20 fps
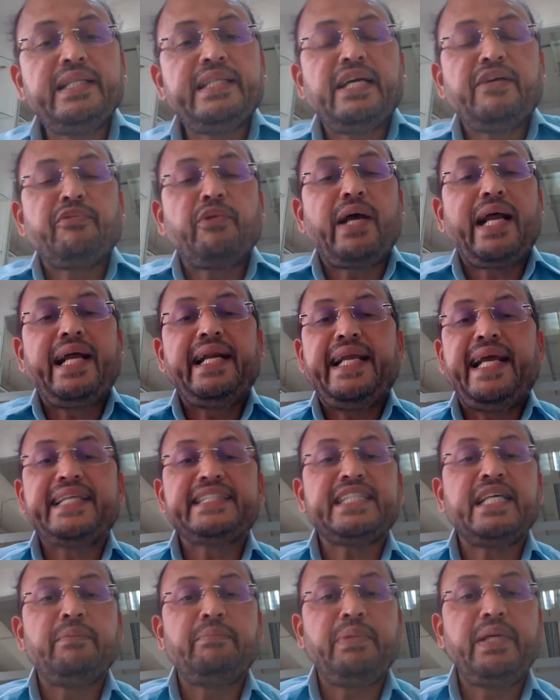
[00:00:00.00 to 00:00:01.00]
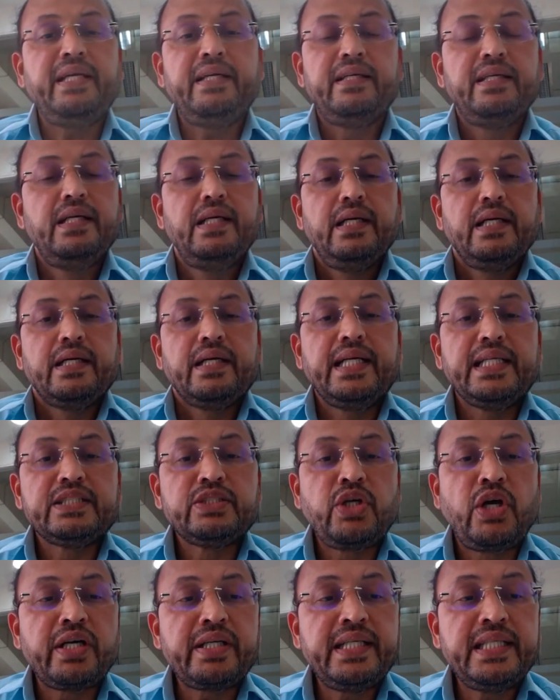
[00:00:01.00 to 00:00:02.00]
Therefore, and SAP does
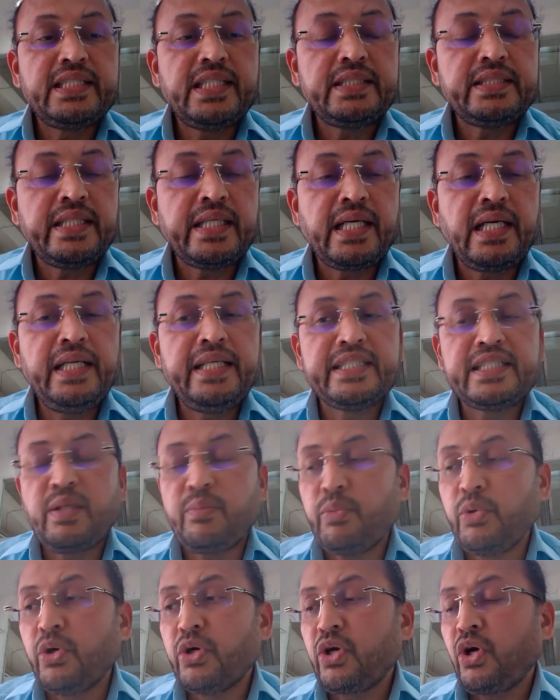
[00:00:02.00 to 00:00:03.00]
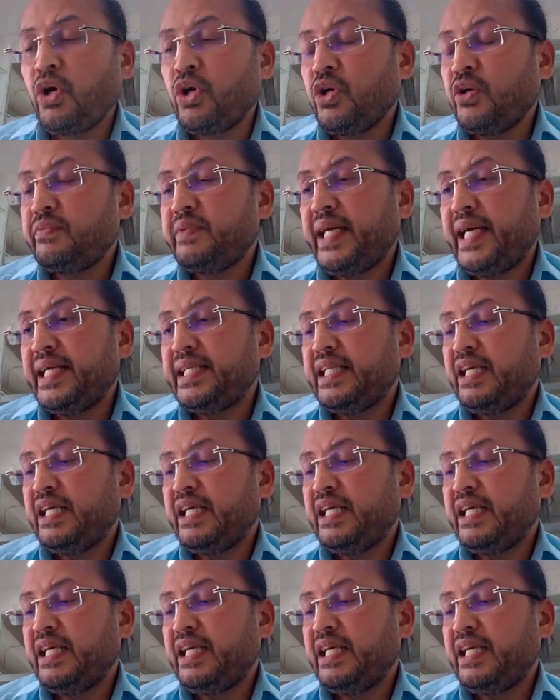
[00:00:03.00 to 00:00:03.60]
not necessarily support all of that.